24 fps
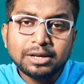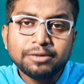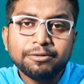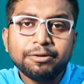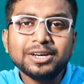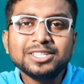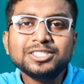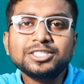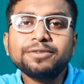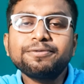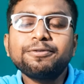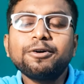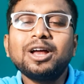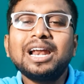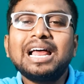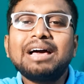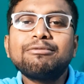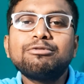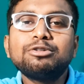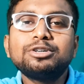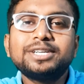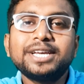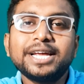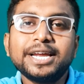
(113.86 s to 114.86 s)
First of all, I
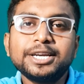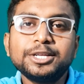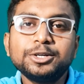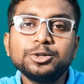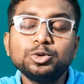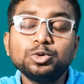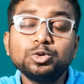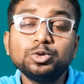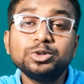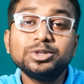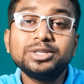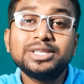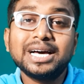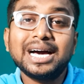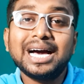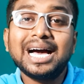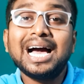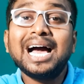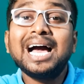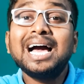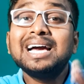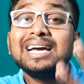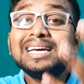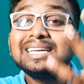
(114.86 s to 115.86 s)
would tell you
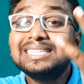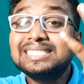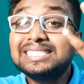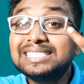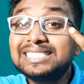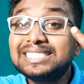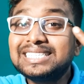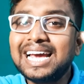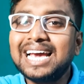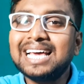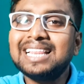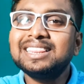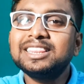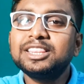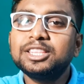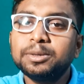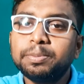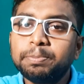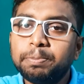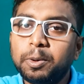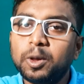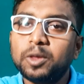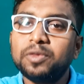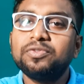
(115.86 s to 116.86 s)
the 10th
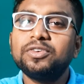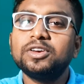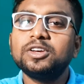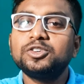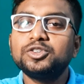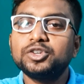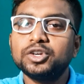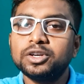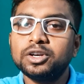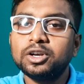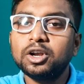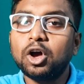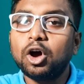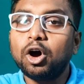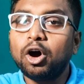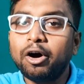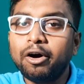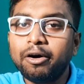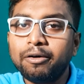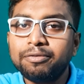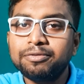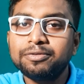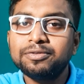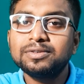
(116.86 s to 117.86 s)
position
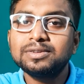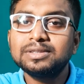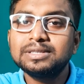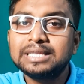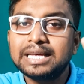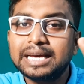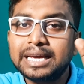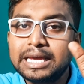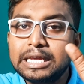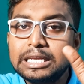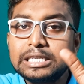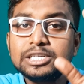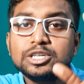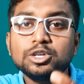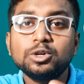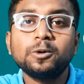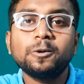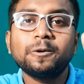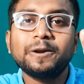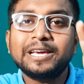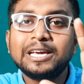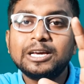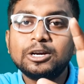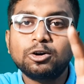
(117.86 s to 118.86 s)
of the
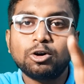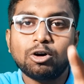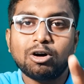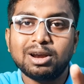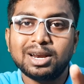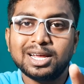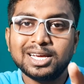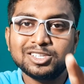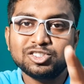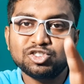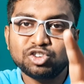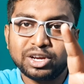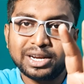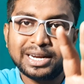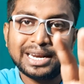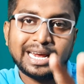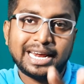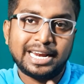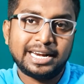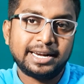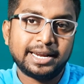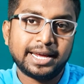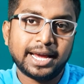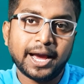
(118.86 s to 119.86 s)
engineering college in
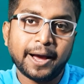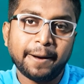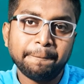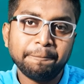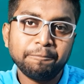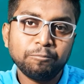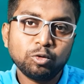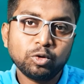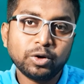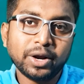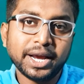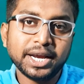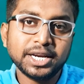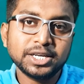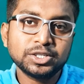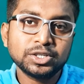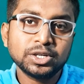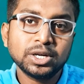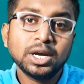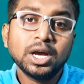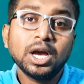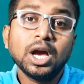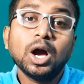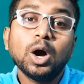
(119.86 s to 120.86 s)
India, right?
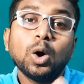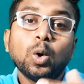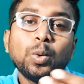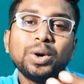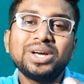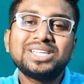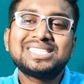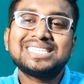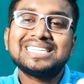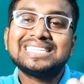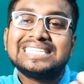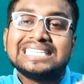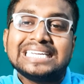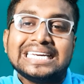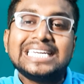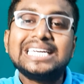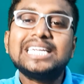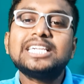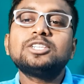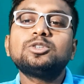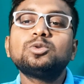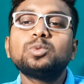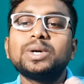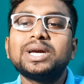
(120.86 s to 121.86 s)
Which
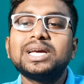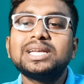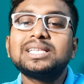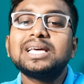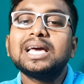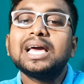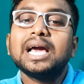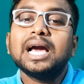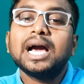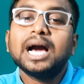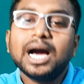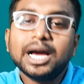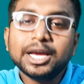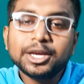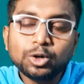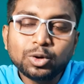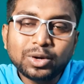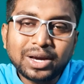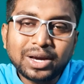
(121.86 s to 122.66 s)
deals with, you